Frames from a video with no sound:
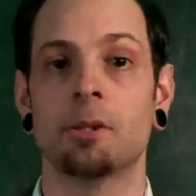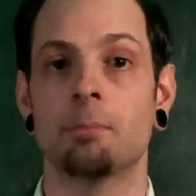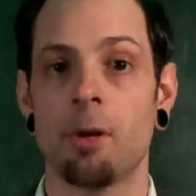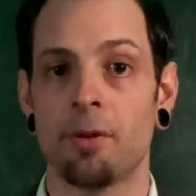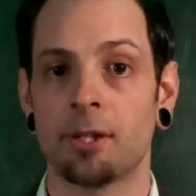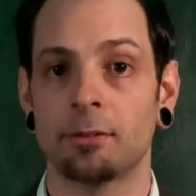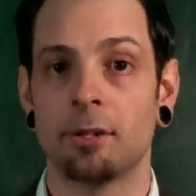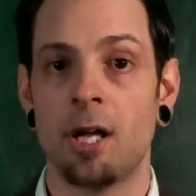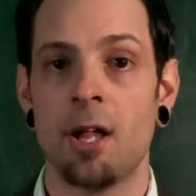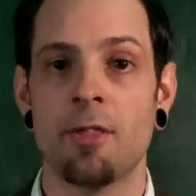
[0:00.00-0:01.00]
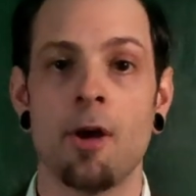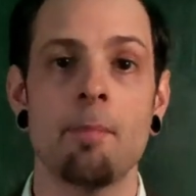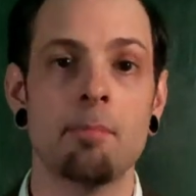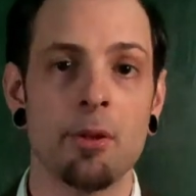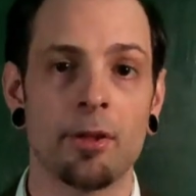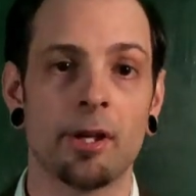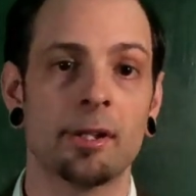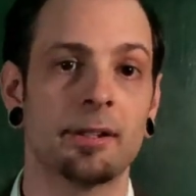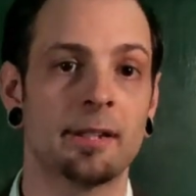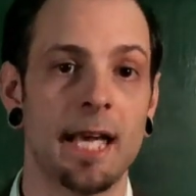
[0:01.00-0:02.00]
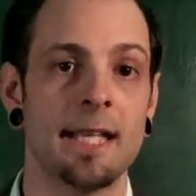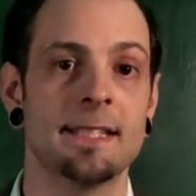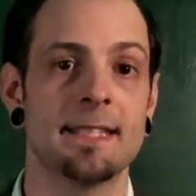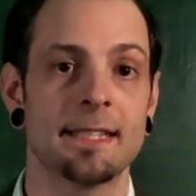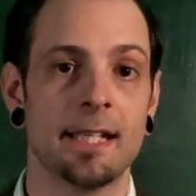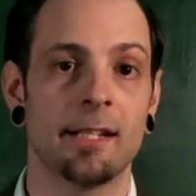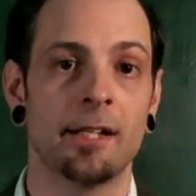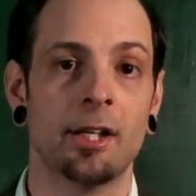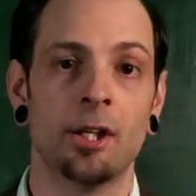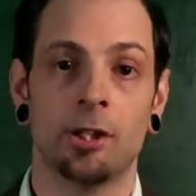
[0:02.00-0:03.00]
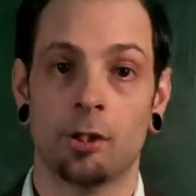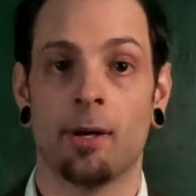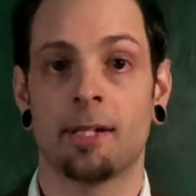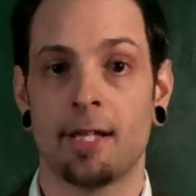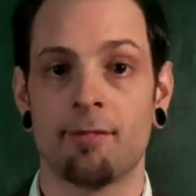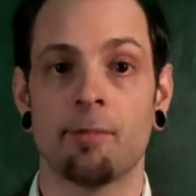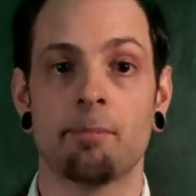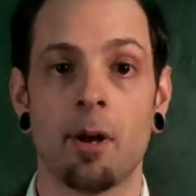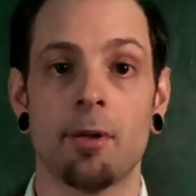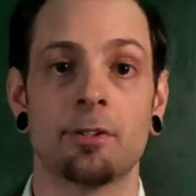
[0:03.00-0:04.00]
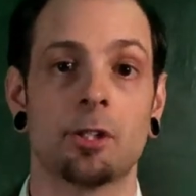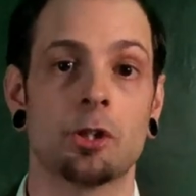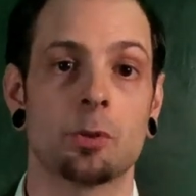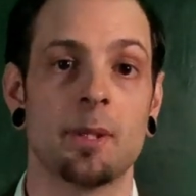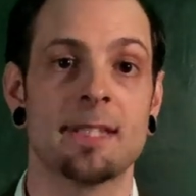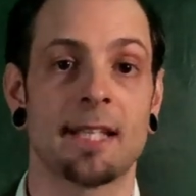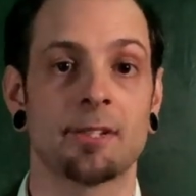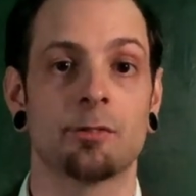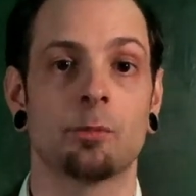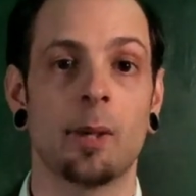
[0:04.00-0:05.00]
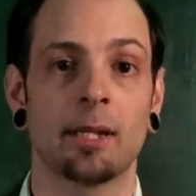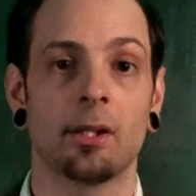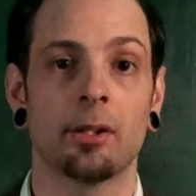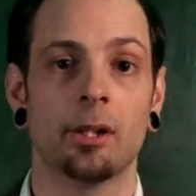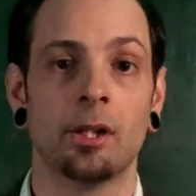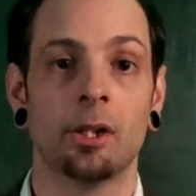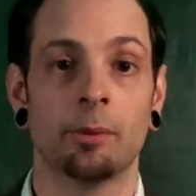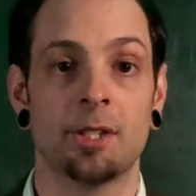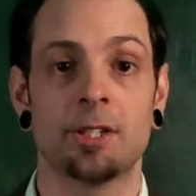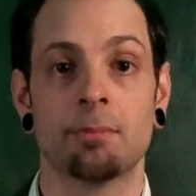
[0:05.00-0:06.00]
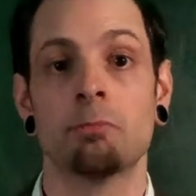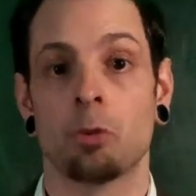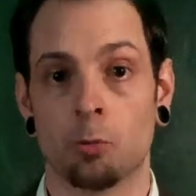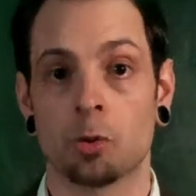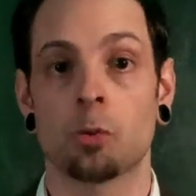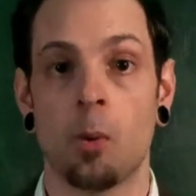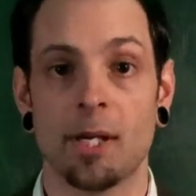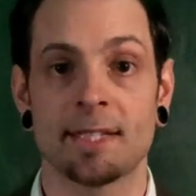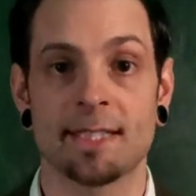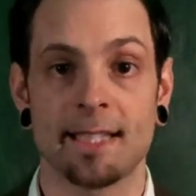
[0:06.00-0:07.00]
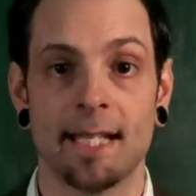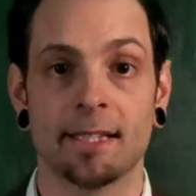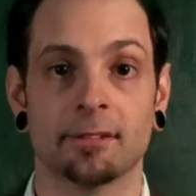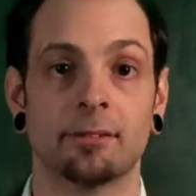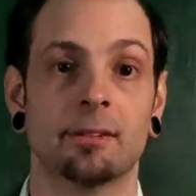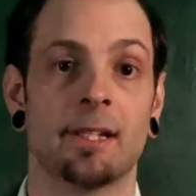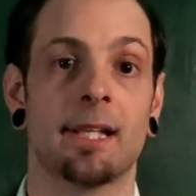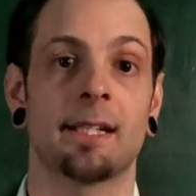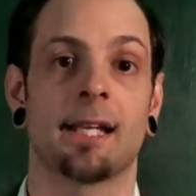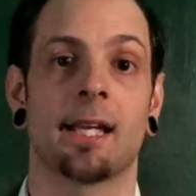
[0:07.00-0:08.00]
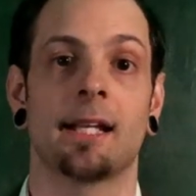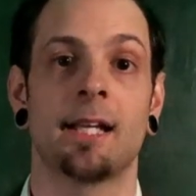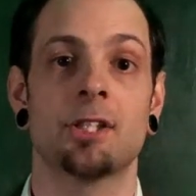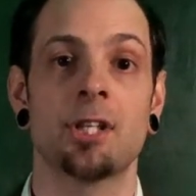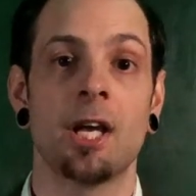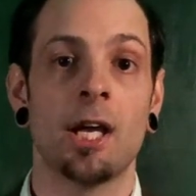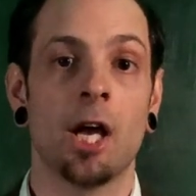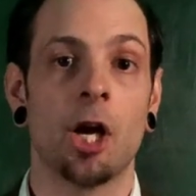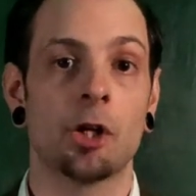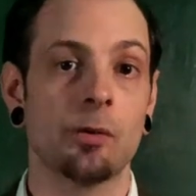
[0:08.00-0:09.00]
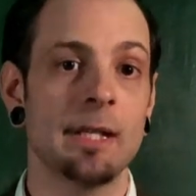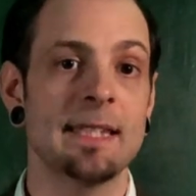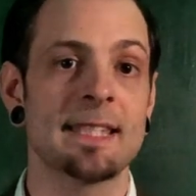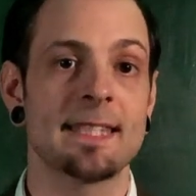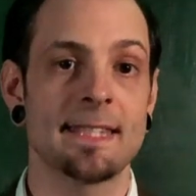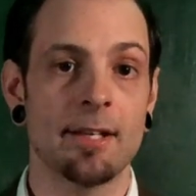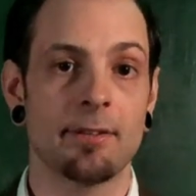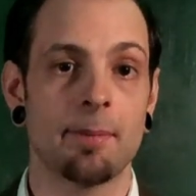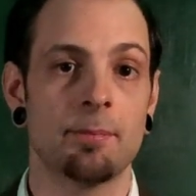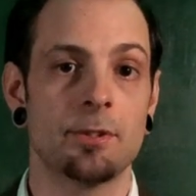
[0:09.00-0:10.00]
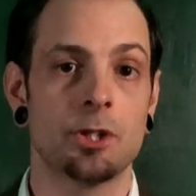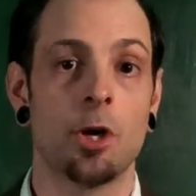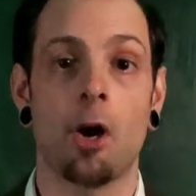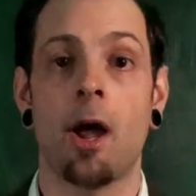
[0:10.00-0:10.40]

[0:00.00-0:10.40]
miracle, their mother, Katie Skinner, who had given birth to the twins out of wedlock, which was quite a scandal in that day and age, agreed to sell them to her